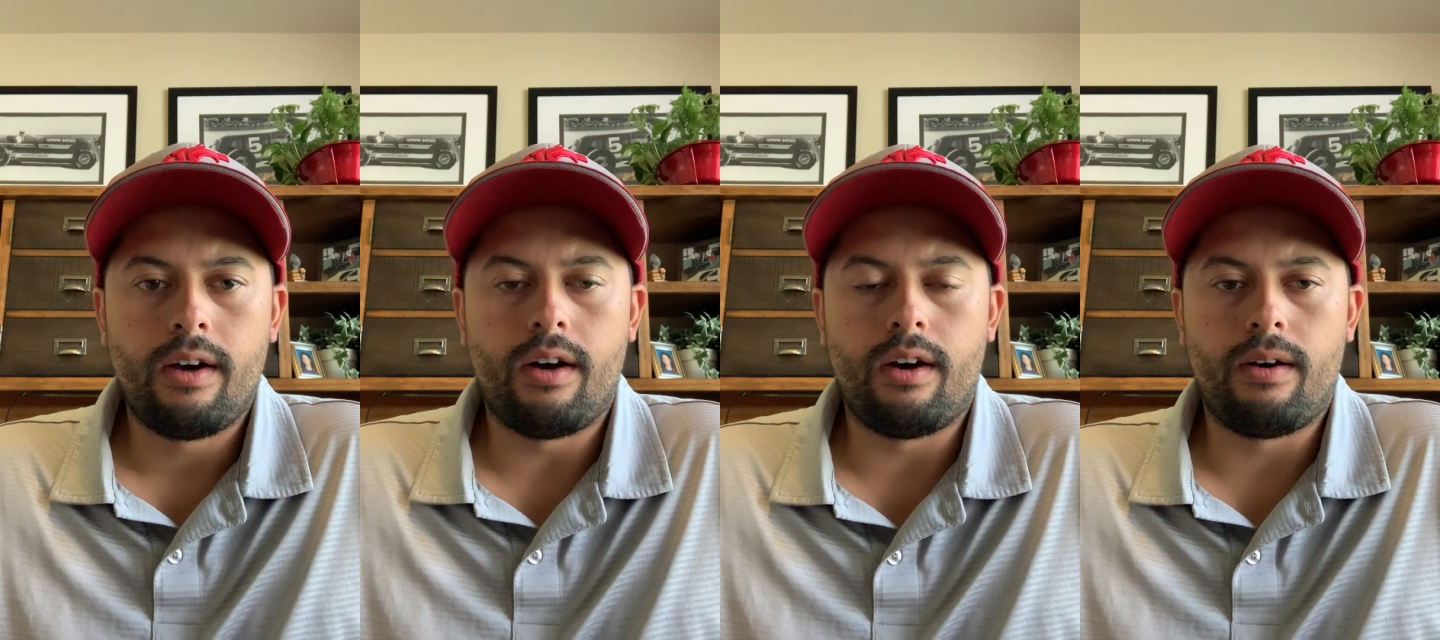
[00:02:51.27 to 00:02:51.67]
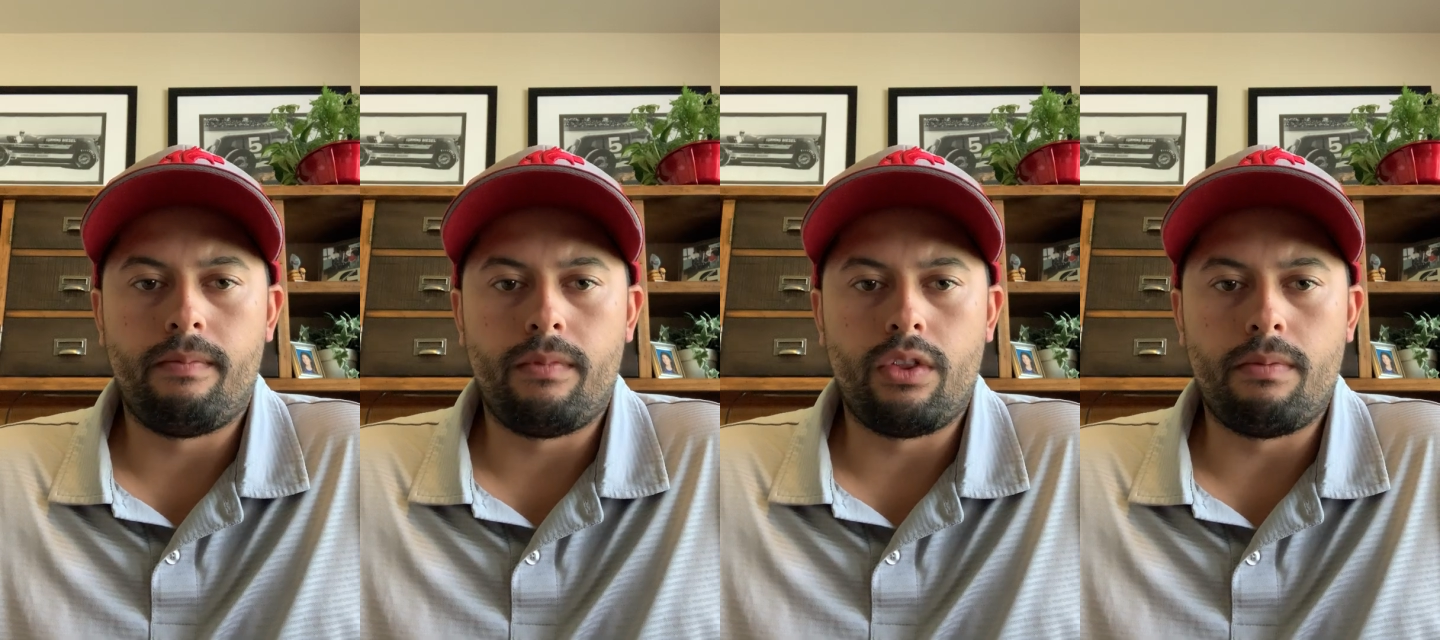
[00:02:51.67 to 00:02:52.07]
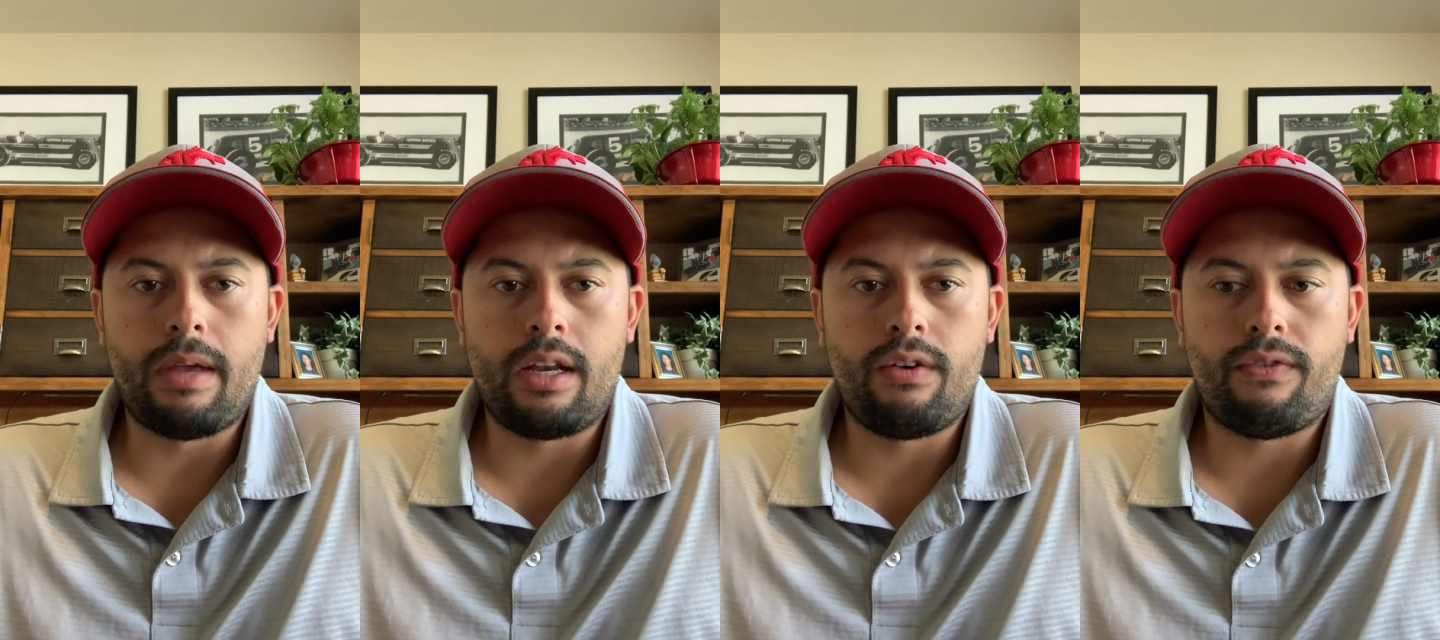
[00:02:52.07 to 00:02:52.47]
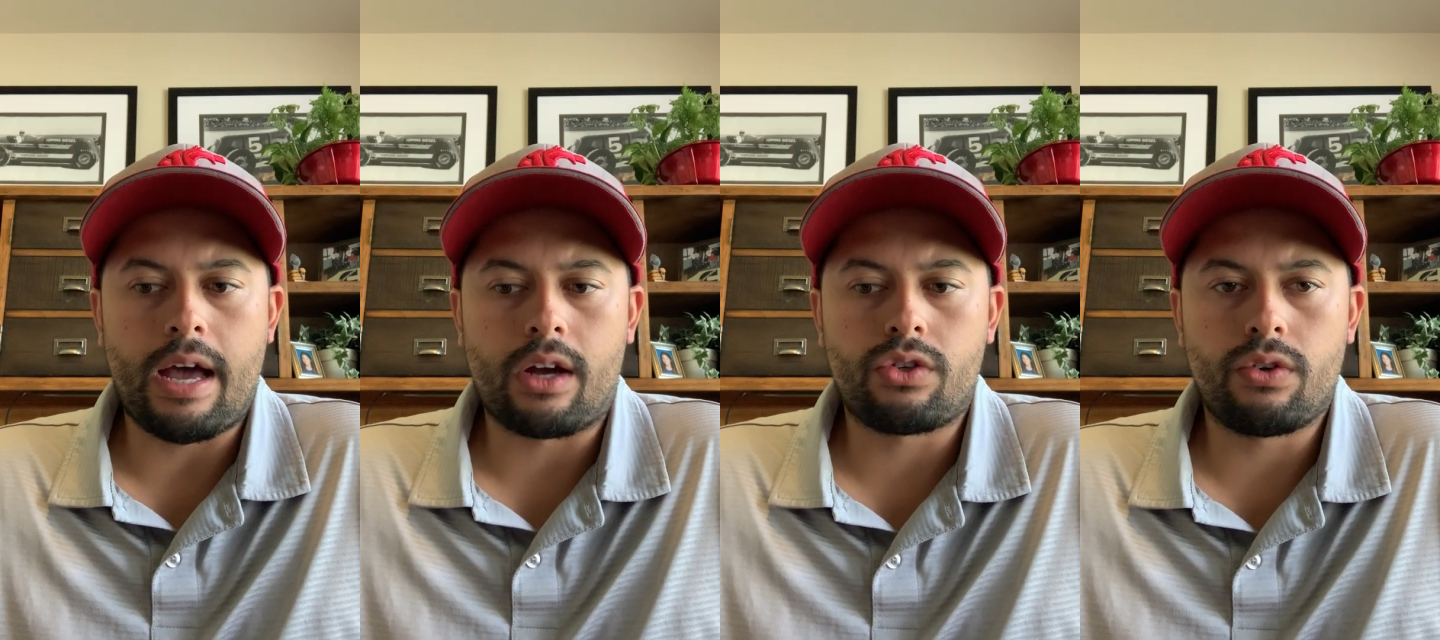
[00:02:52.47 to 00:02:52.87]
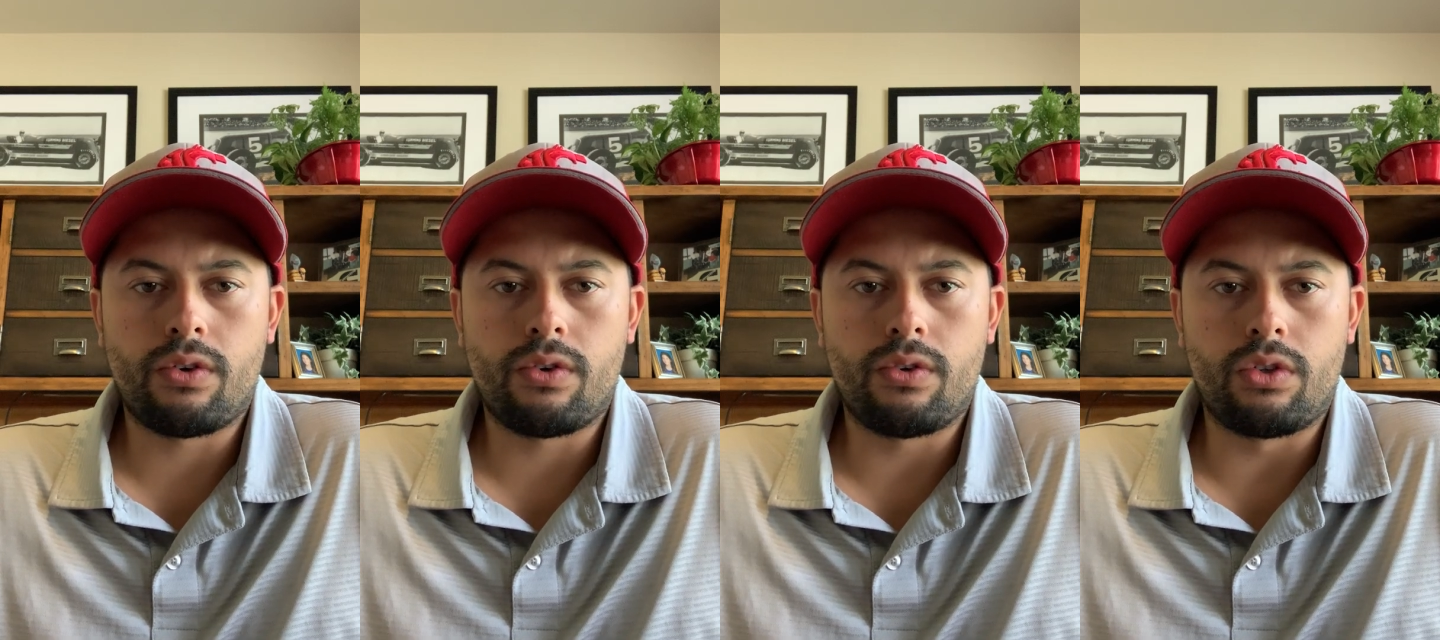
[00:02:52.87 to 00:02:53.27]

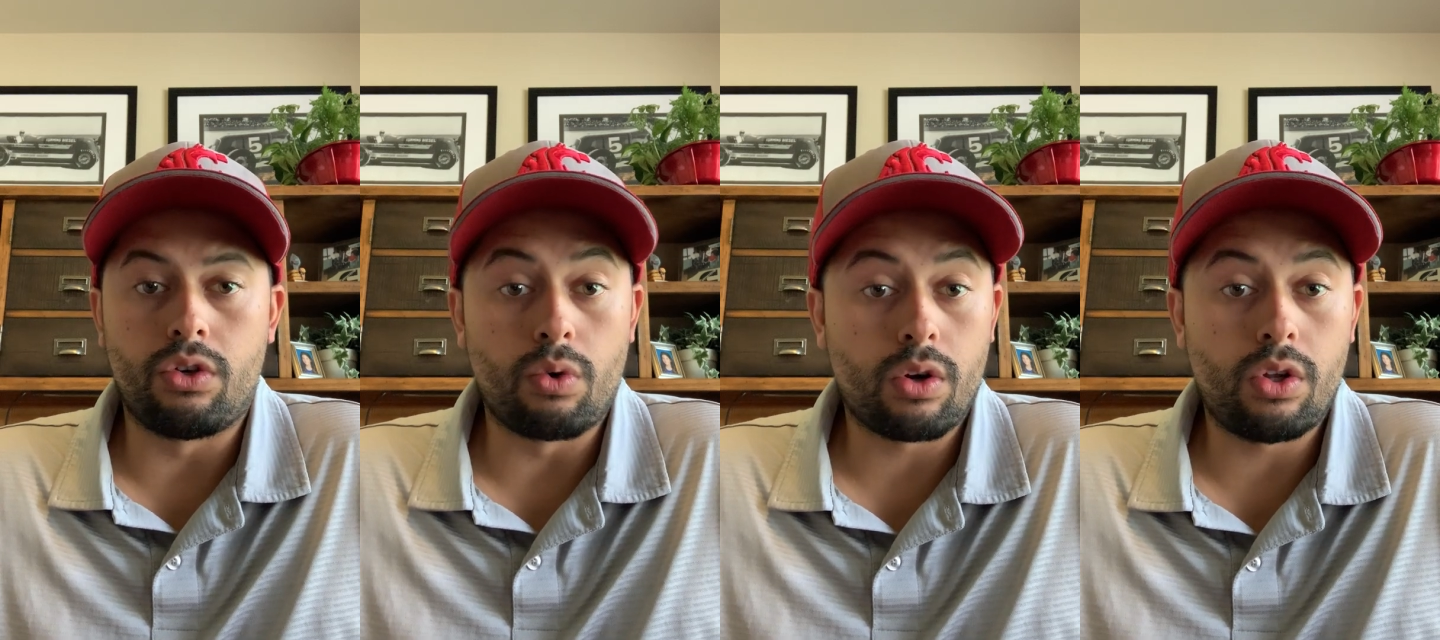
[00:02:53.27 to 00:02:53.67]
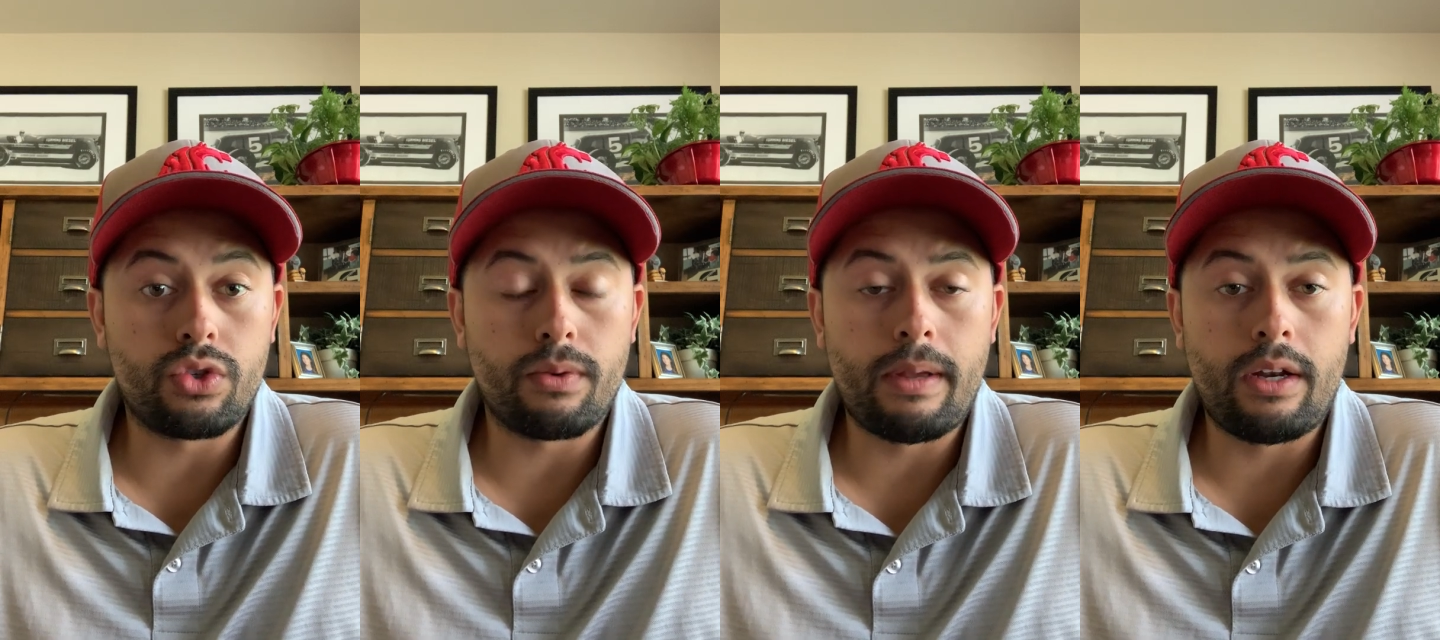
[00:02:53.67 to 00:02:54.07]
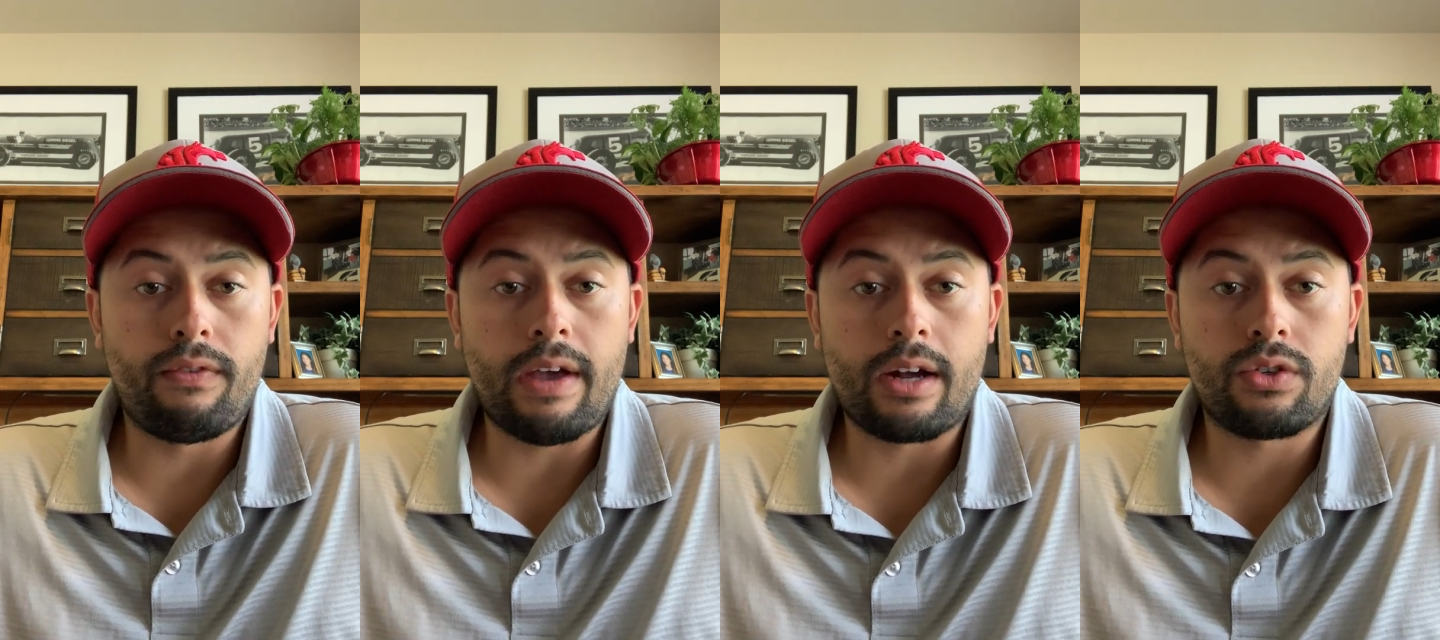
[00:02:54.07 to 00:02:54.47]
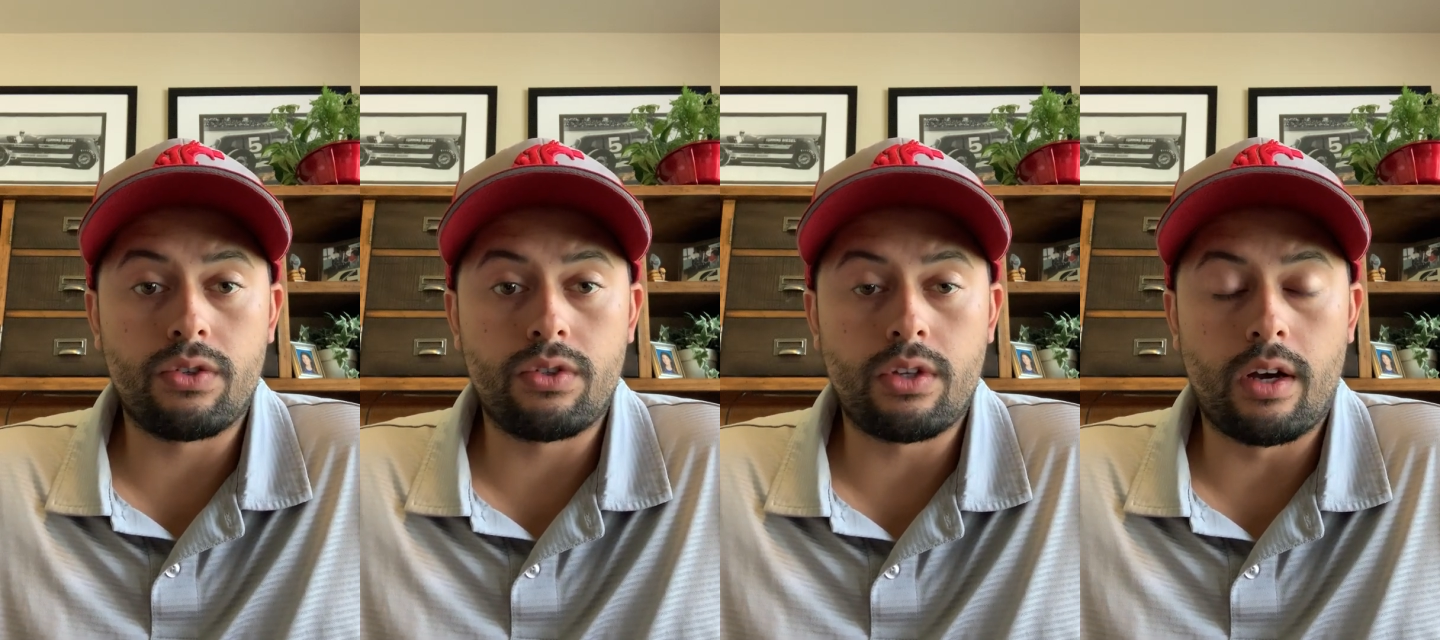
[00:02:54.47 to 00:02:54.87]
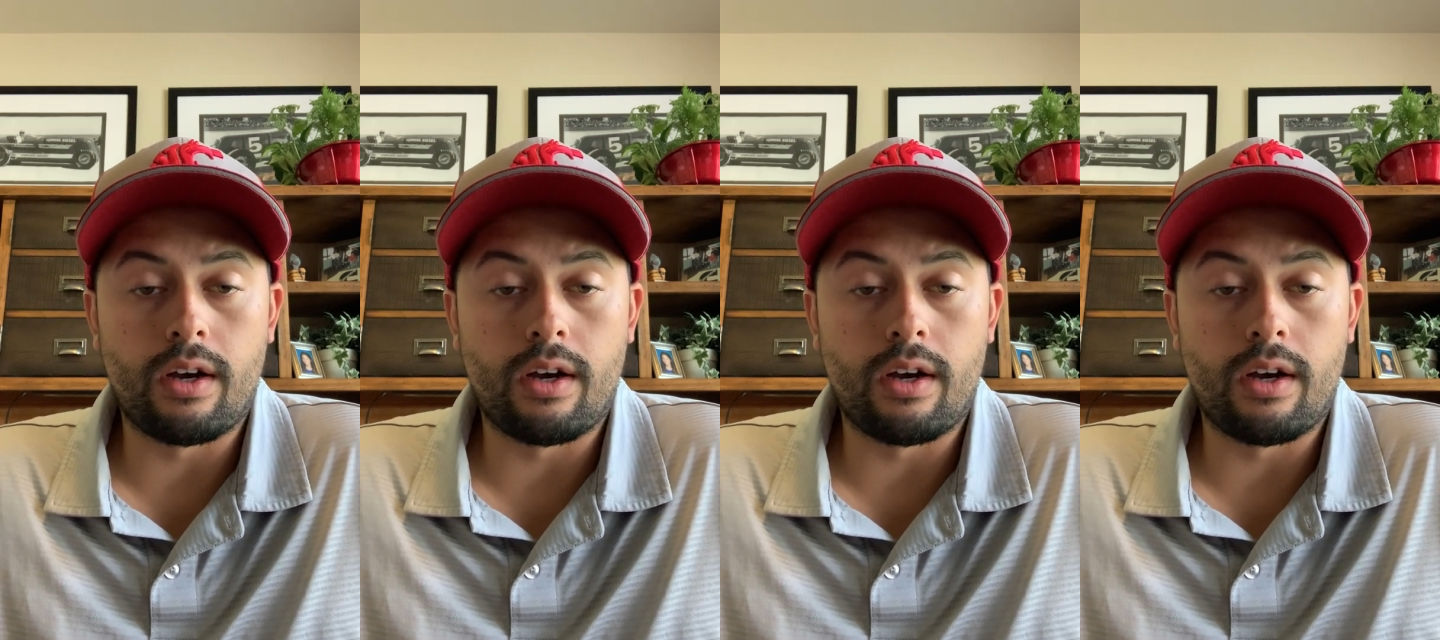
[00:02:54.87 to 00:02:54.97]
the door closure manufacturer's